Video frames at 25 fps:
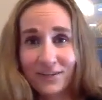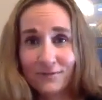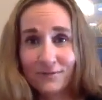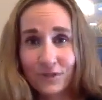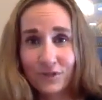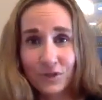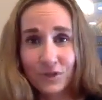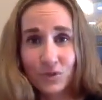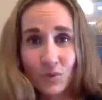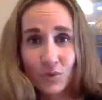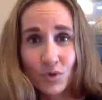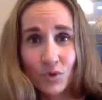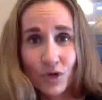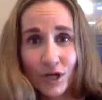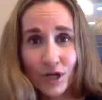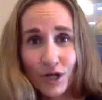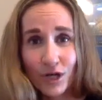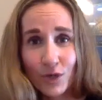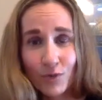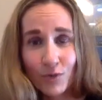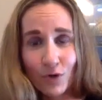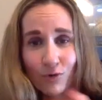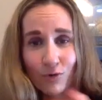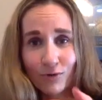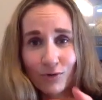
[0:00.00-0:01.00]

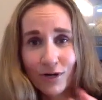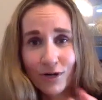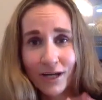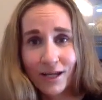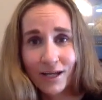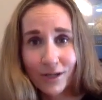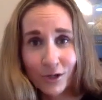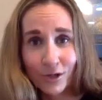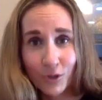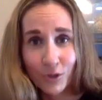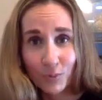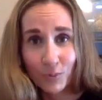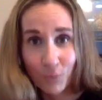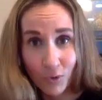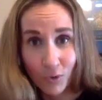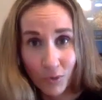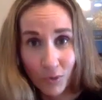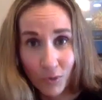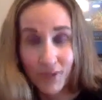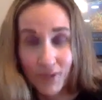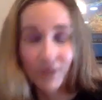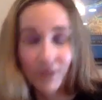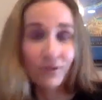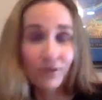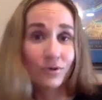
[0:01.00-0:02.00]
Victoria over at Hidden
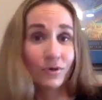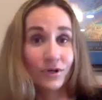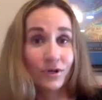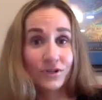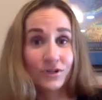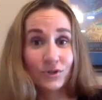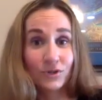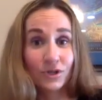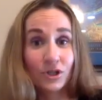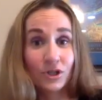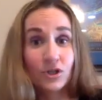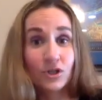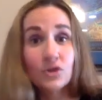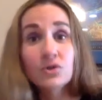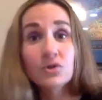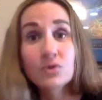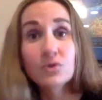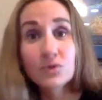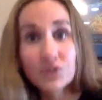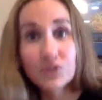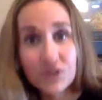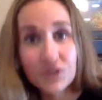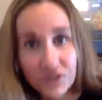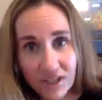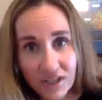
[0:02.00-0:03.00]
Opponent, who are doing
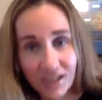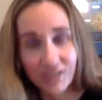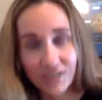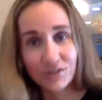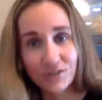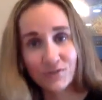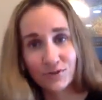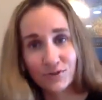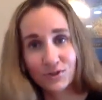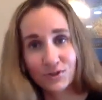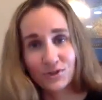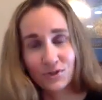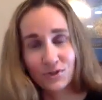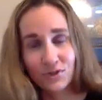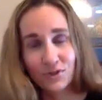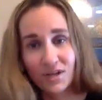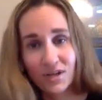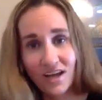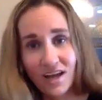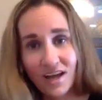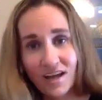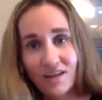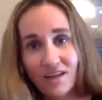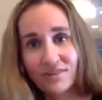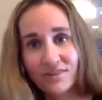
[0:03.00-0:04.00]
huge things for
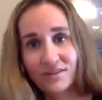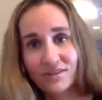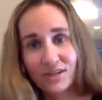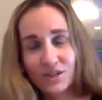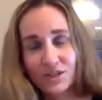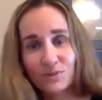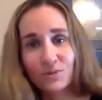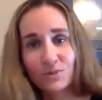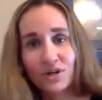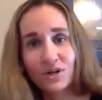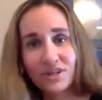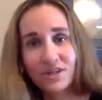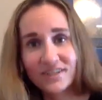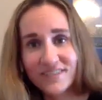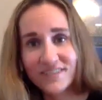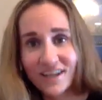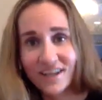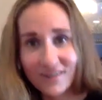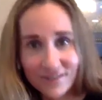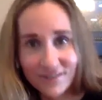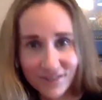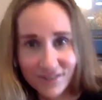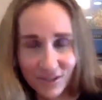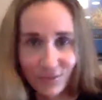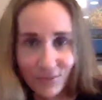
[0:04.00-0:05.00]
student athletes. Marcus
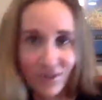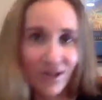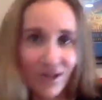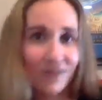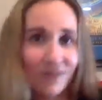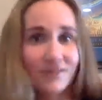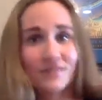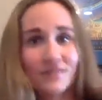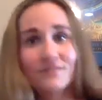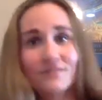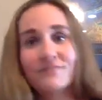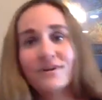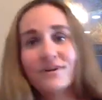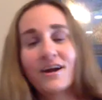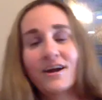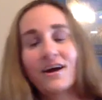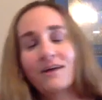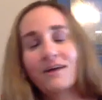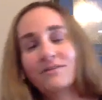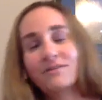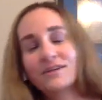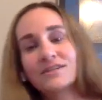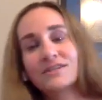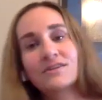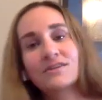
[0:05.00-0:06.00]
Alston with Alston for
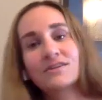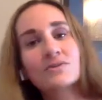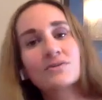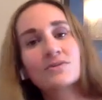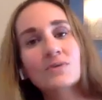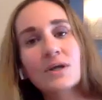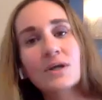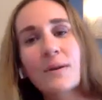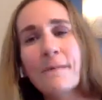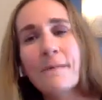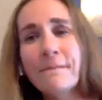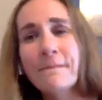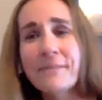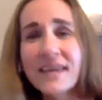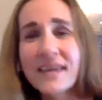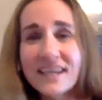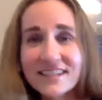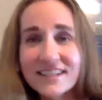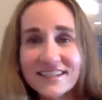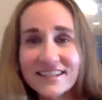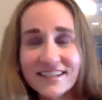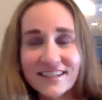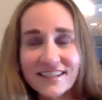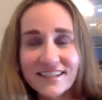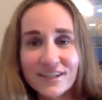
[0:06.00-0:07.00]
Athletes. They're doing
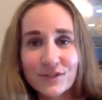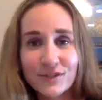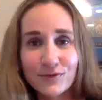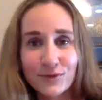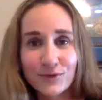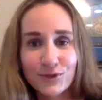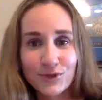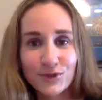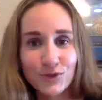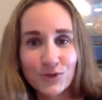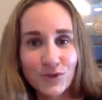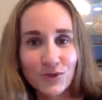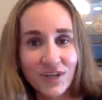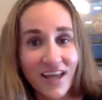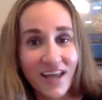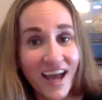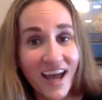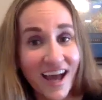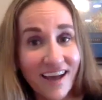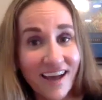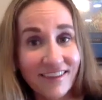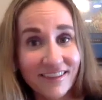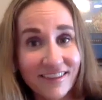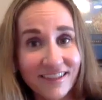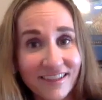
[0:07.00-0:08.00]
amazing things for student
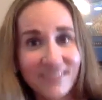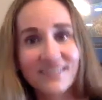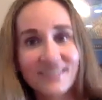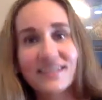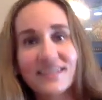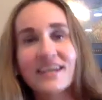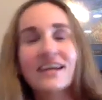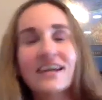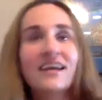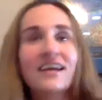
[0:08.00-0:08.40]
athletes.